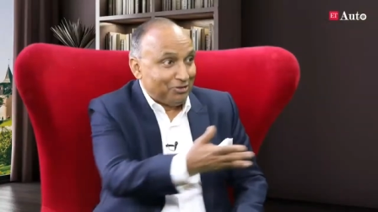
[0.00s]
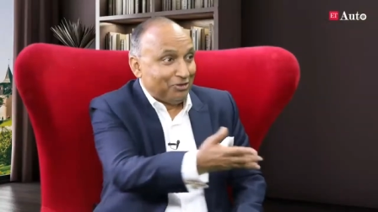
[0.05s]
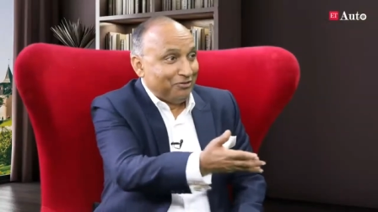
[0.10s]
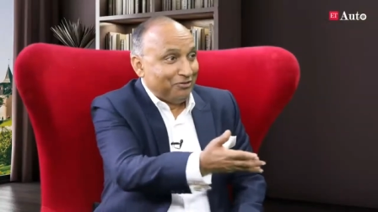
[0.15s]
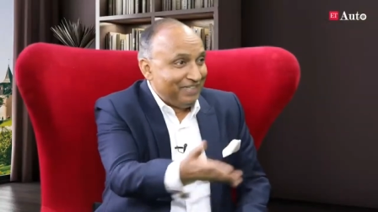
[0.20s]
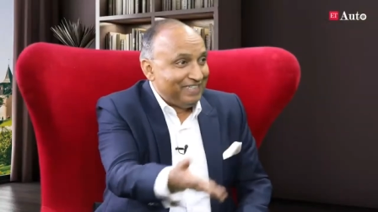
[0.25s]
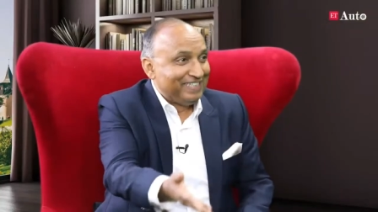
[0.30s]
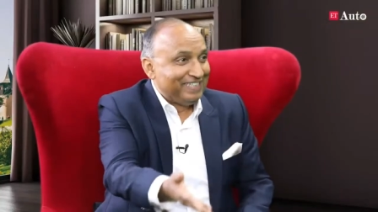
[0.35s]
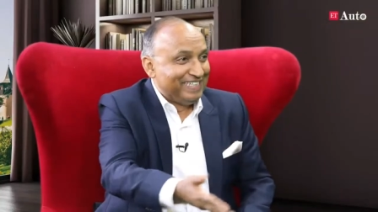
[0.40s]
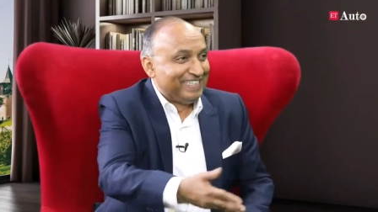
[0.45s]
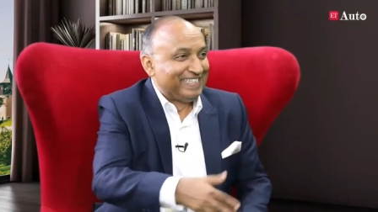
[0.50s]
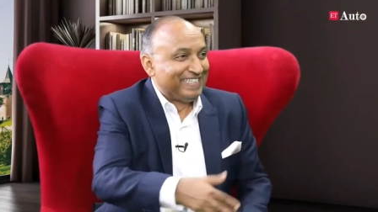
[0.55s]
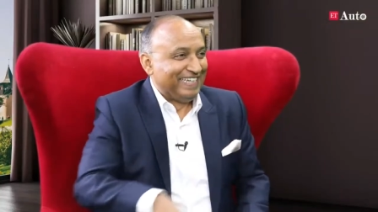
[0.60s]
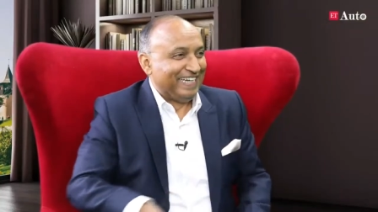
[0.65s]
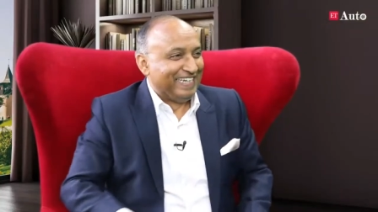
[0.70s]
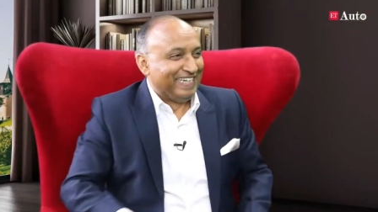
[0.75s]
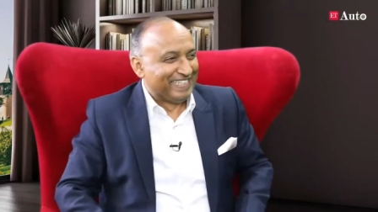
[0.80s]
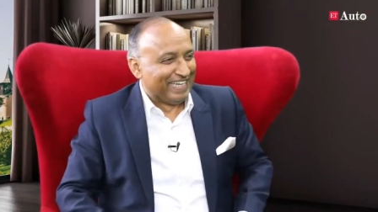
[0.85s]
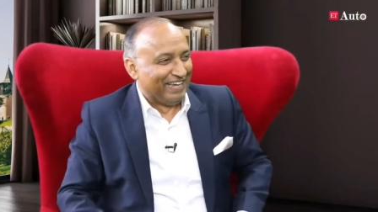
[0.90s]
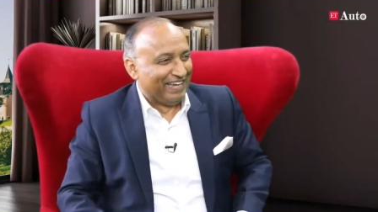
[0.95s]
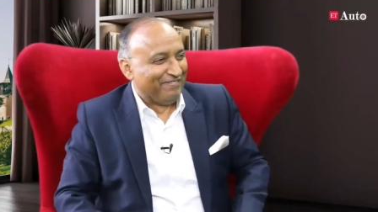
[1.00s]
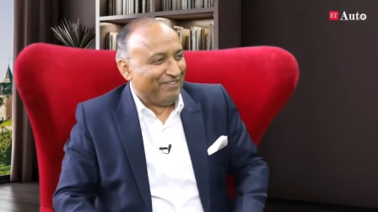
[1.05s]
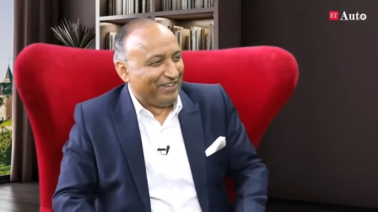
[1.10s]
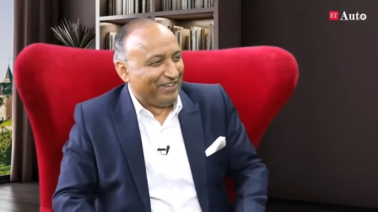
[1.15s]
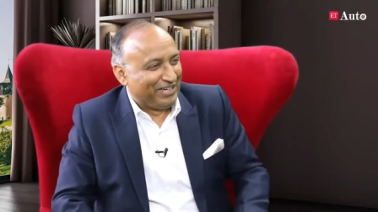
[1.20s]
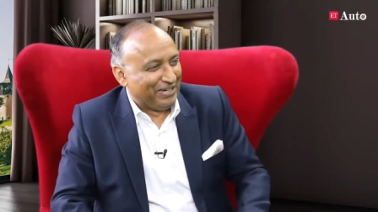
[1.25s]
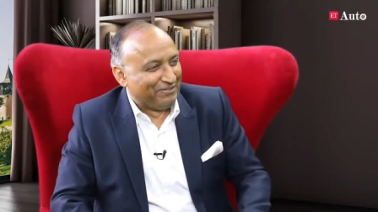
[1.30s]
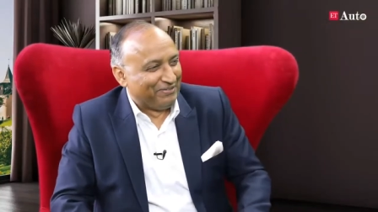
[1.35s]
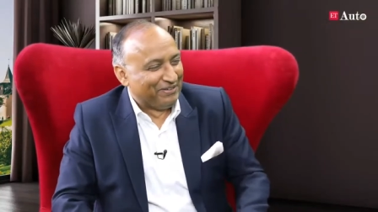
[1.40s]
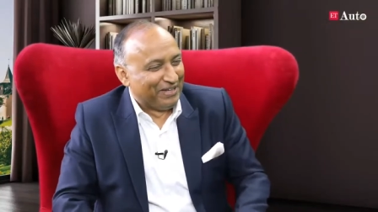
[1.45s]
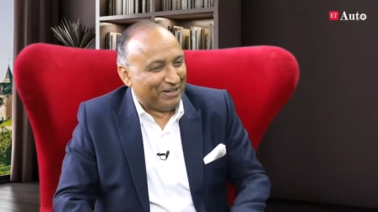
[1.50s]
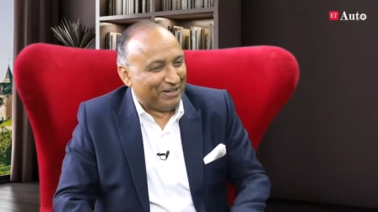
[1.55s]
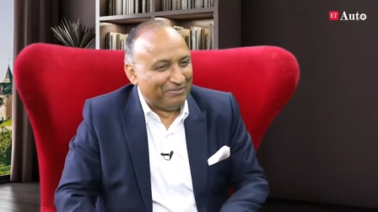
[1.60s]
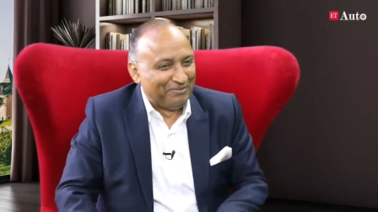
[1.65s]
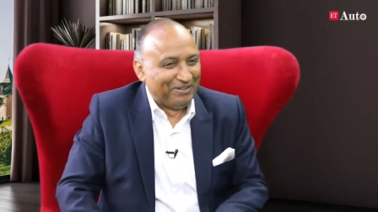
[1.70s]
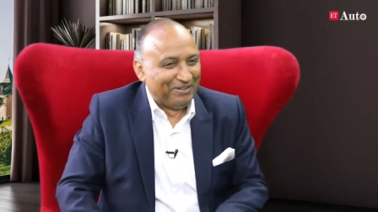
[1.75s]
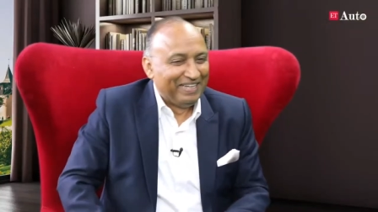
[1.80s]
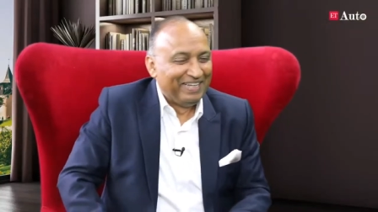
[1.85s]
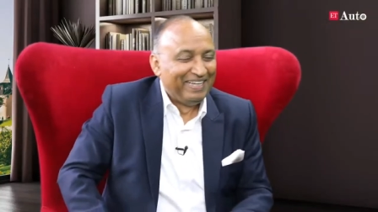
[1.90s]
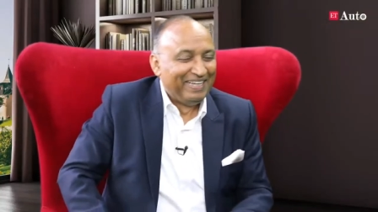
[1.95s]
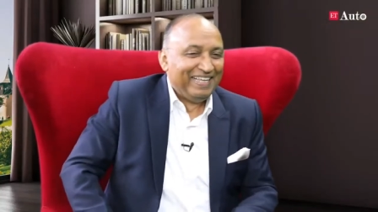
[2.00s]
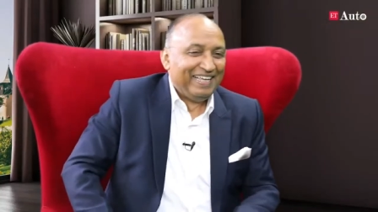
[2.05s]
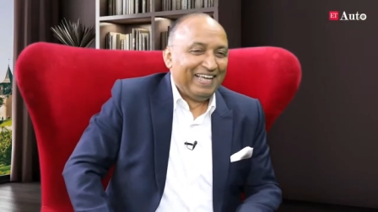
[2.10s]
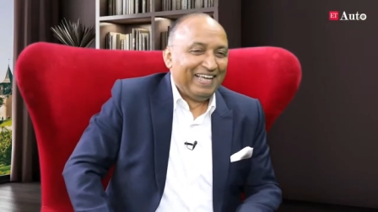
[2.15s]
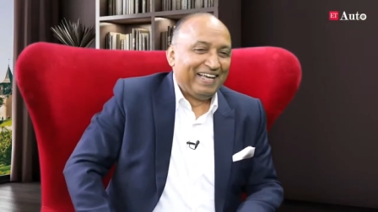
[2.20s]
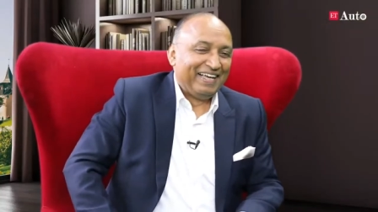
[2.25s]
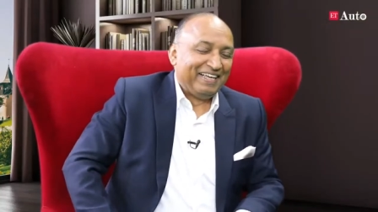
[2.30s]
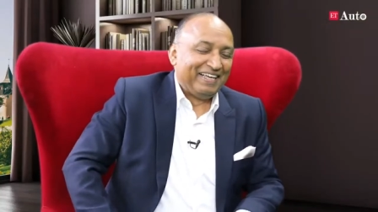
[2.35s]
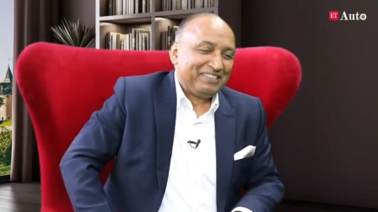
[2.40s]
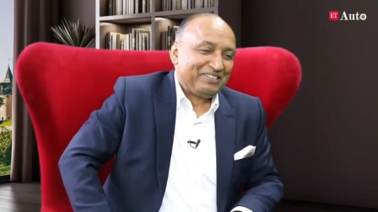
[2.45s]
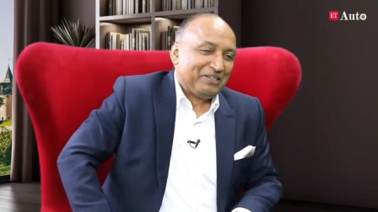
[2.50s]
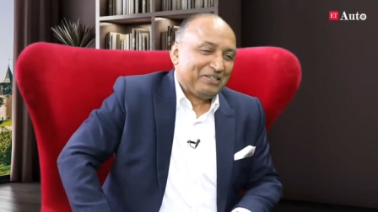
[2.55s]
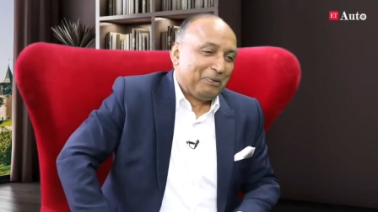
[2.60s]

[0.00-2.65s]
of these incidents, I've become humble. There